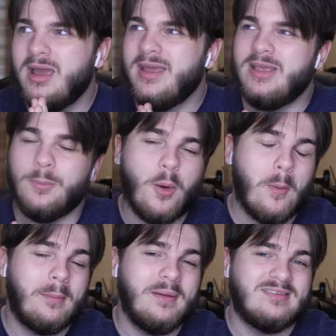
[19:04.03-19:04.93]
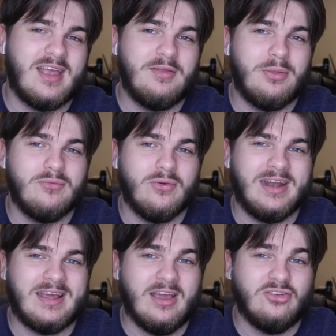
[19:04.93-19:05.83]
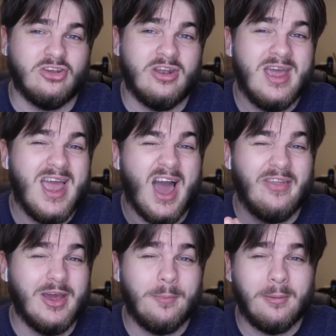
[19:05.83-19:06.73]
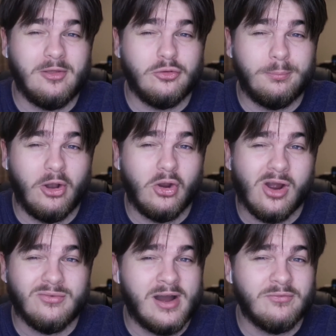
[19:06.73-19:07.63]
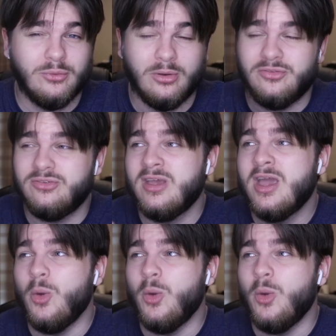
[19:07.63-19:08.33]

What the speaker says: He'll probably save them for relegation and they'll probably just bugger off afterwards,